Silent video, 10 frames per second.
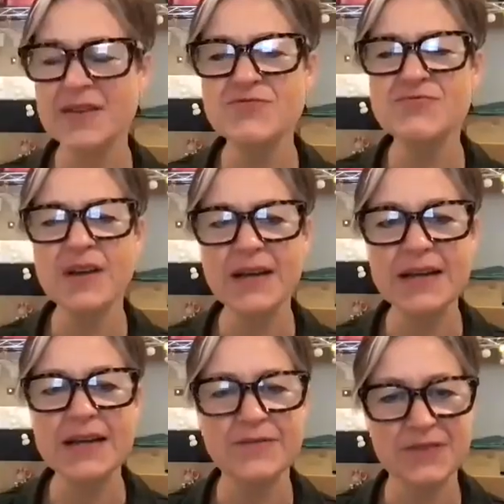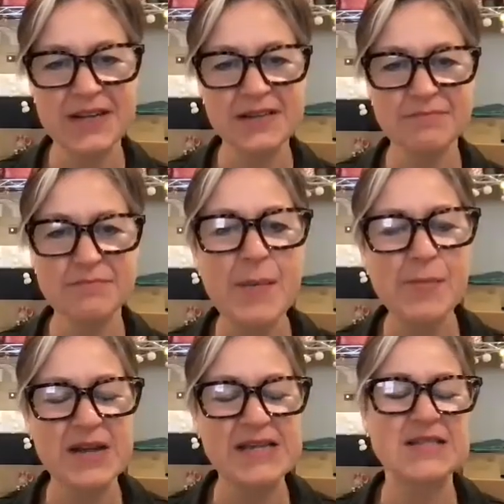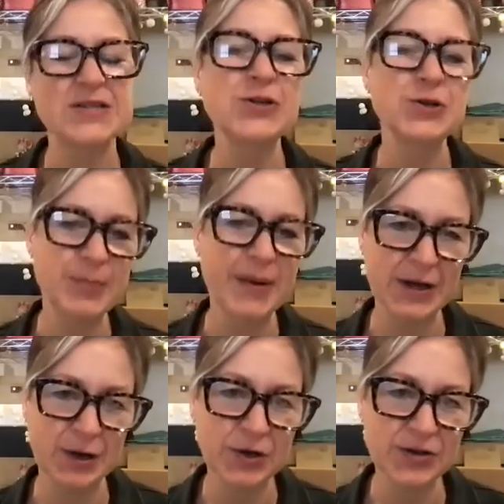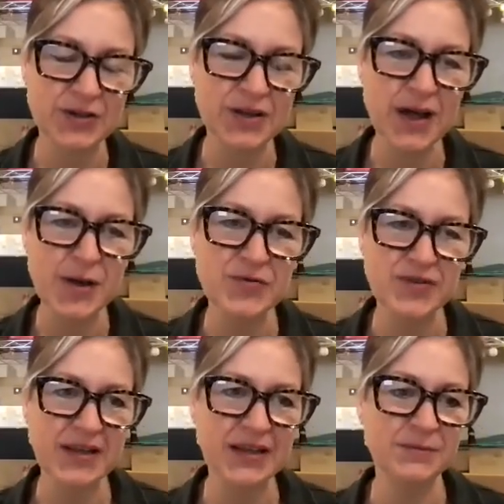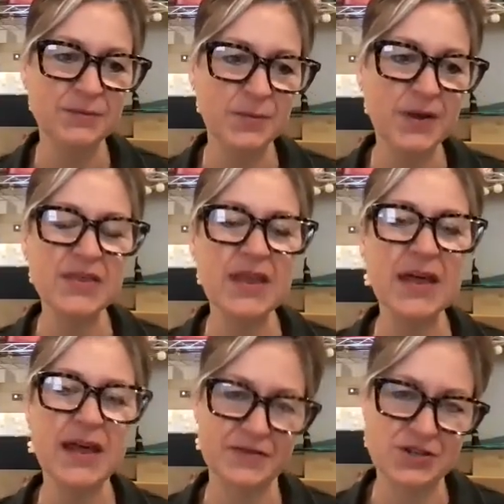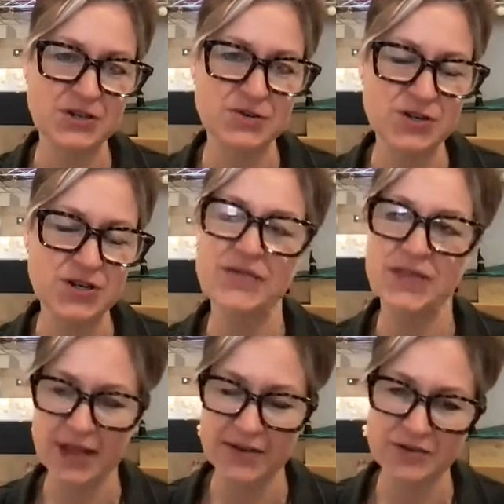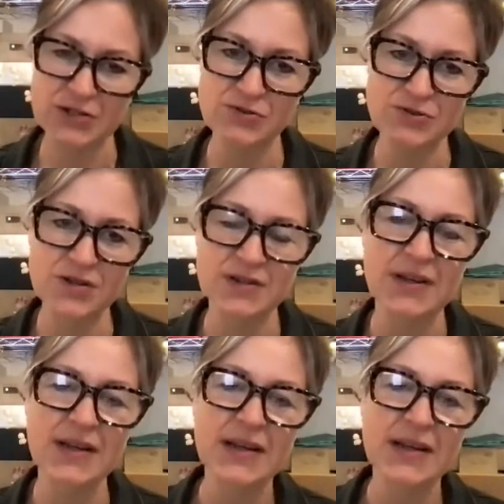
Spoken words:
those really lovely memories to look back on, that hopefully when they have children, if they have children,